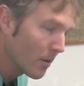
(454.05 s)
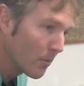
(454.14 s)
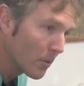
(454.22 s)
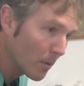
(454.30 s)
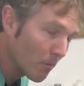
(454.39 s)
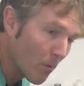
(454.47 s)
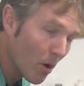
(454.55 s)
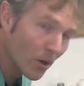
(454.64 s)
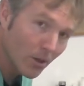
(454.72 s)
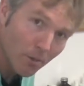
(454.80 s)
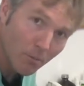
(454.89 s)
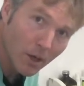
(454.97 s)
putting
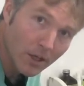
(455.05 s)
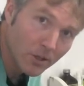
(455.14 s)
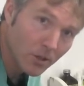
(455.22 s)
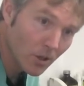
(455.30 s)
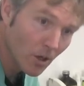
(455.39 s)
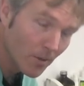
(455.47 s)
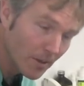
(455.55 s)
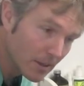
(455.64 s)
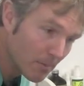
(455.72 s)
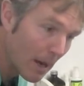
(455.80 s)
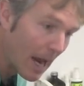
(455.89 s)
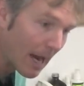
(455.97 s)
moderate pressure on these
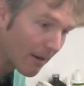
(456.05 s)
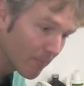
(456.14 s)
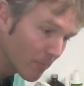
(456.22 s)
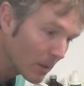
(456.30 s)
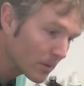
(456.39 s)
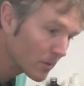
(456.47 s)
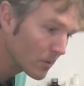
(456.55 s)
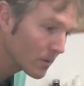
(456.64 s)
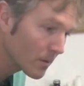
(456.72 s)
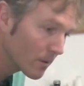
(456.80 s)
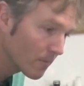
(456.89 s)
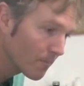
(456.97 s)
back
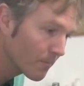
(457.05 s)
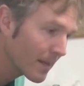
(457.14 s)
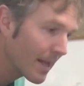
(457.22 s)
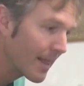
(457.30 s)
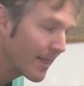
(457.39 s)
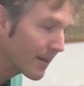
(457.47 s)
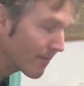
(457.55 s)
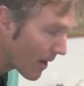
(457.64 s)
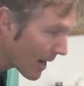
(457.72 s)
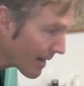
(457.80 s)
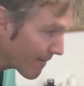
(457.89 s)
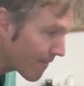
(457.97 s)
muscles. And then if
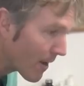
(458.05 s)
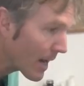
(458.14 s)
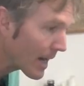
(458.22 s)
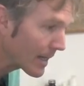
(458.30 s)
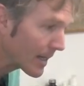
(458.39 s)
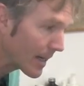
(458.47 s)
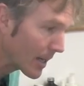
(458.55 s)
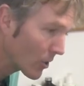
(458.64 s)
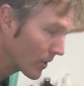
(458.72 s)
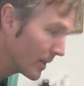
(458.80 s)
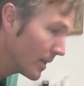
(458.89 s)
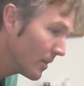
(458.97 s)
I find an
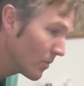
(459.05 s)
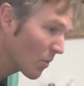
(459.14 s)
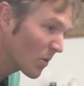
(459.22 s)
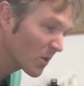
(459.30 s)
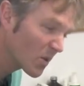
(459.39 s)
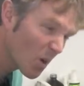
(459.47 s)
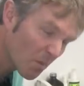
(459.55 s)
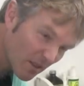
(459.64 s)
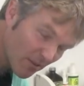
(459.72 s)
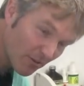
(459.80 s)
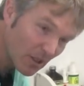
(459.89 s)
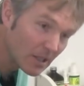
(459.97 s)
area where there's almost
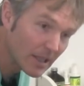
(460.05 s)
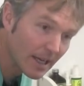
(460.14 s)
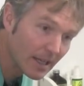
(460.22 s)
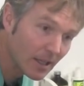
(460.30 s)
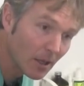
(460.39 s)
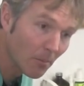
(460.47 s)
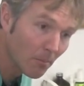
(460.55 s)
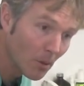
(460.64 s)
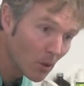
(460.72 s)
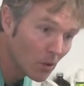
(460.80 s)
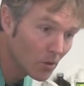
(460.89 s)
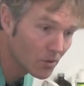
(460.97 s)
feels like a little
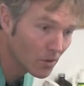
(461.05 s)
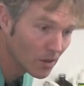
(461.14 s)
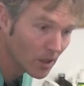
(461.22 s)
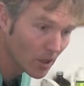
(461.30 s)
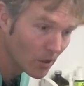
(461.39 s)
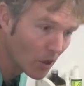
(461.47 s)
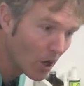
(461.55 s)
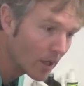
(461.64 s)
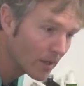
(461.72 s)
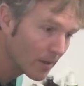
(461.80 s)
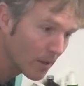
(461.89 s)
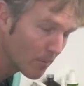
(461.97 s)
bulge or a little
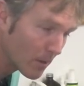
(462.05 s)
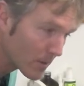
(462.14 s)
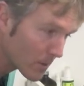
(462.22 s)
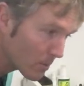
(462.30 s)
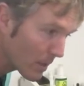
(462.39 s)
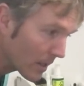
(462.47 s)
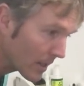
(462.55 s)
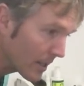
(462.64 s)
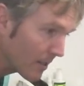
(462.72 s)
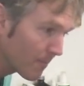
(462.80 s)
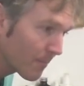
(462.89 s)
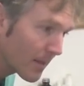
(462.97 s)
knot in that muscle belly,